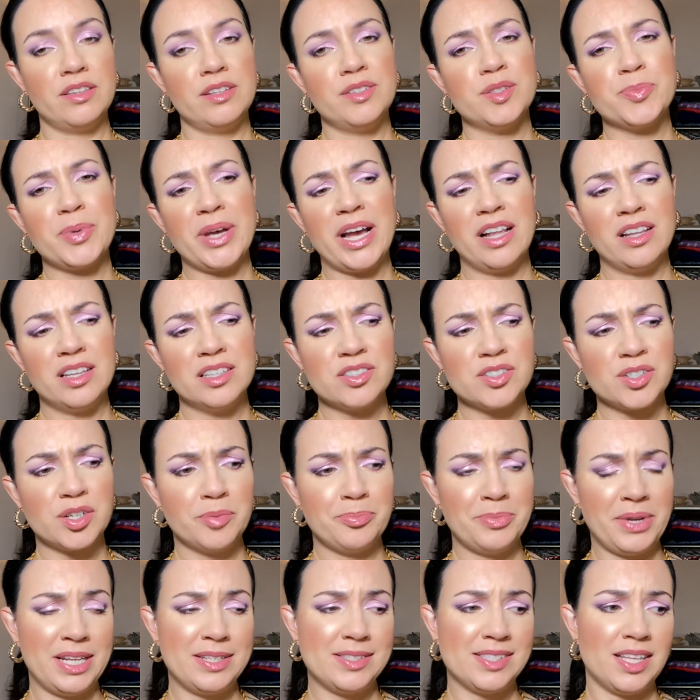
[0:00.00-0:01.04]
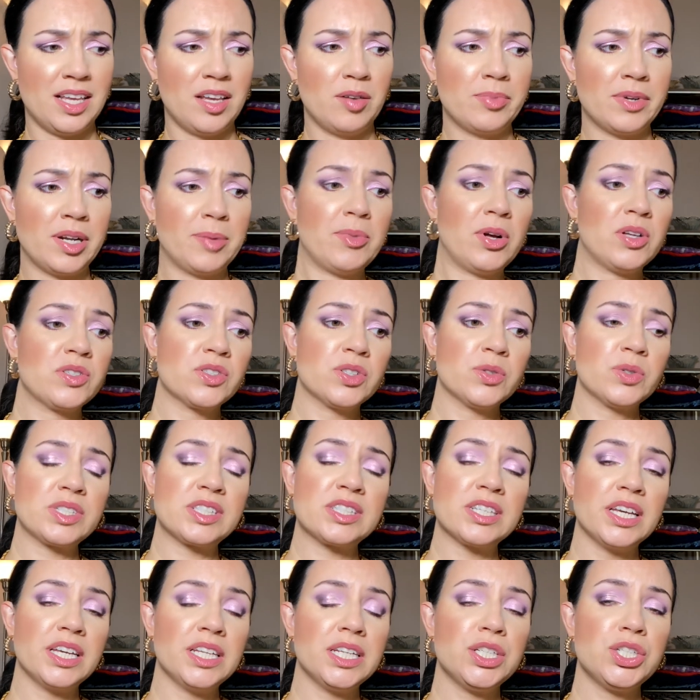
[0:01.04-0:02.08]
These palettes are amazing, but I'm also
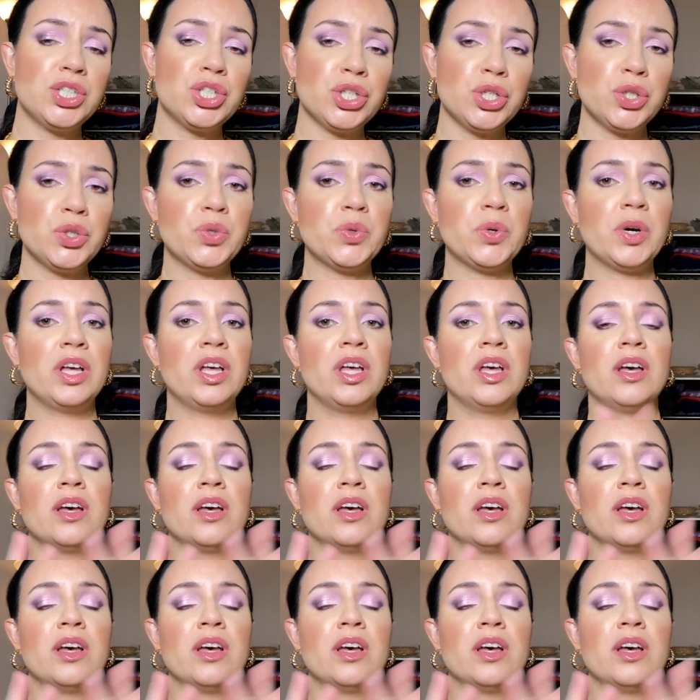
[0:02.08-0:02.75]
excited to